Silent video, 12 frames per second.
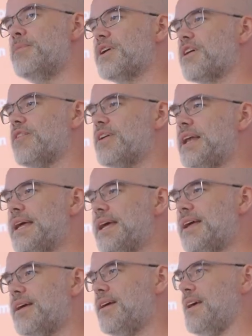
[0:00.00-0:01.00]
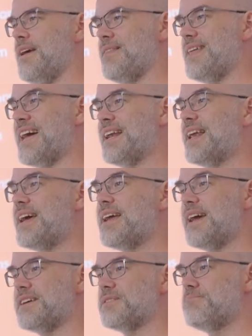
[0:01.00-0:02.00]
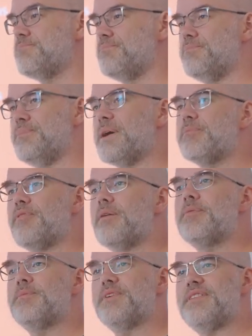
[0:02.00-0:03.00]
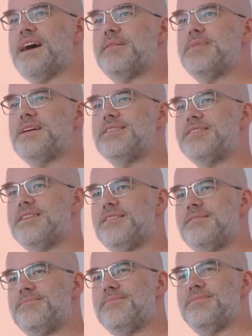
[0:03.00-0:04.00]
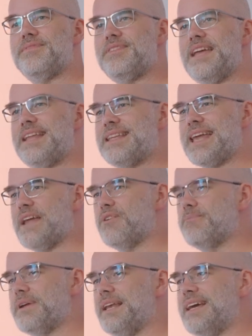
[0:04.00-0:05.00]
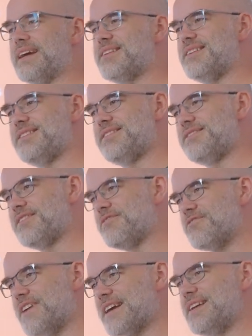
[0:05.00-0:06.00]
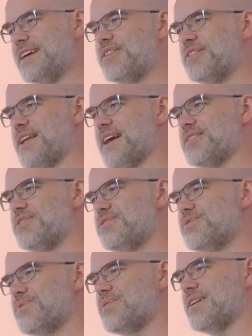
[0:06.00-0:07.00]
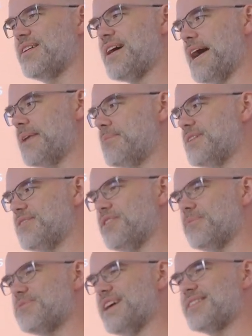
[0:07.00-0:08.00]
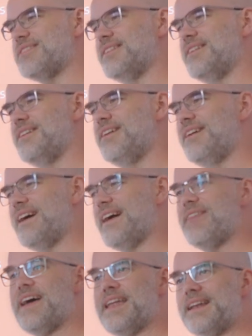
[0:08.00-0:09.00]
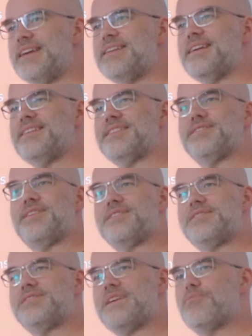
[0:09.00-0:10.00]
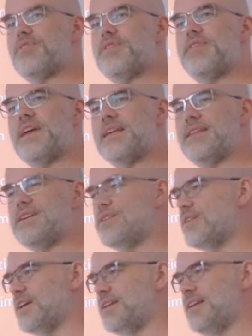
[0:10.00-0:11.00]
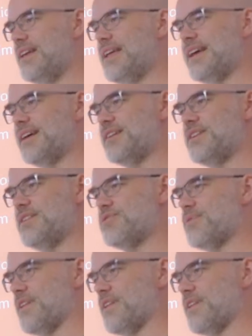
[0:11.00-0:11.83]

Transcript: currently, the NLA has a big problem with that because it cannot be linked. It's directly connected to the animated object. And the NLA data is not a separate thing that you can link into other